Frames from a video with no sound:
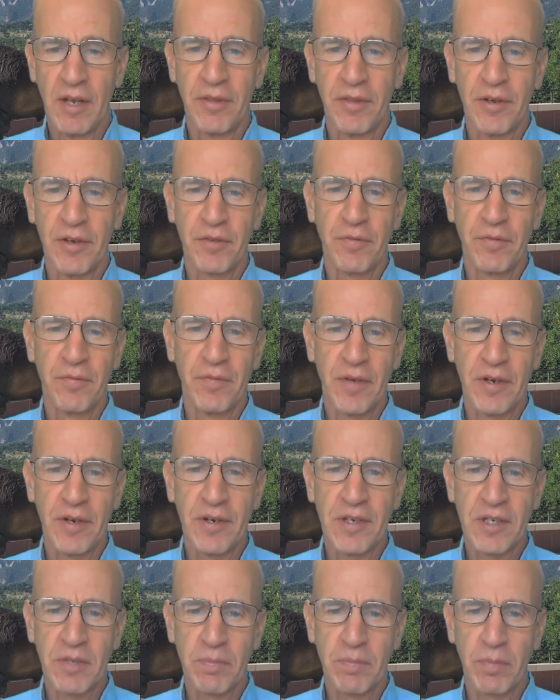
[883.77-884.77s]
there's
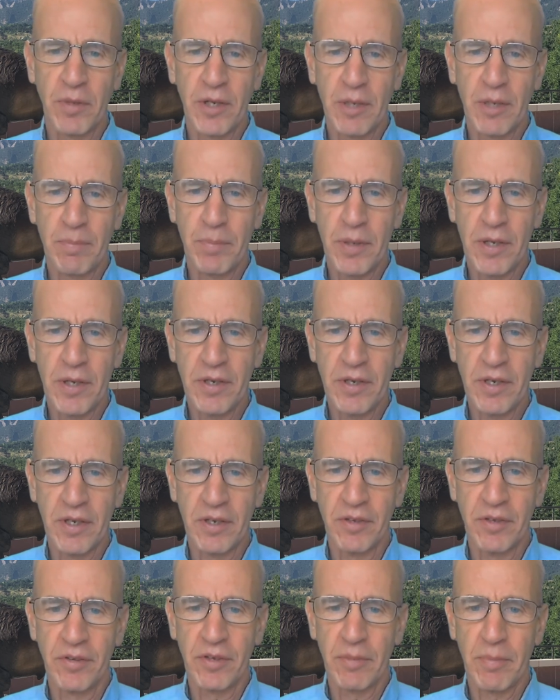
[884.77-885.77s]
very split
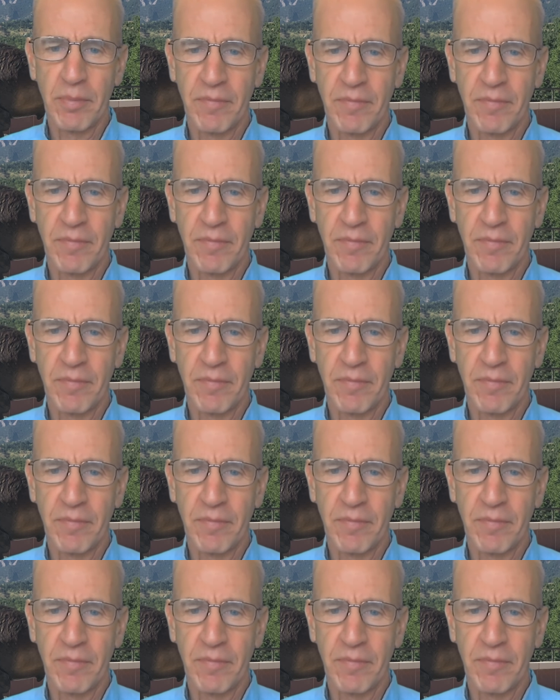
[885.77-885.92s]
opinions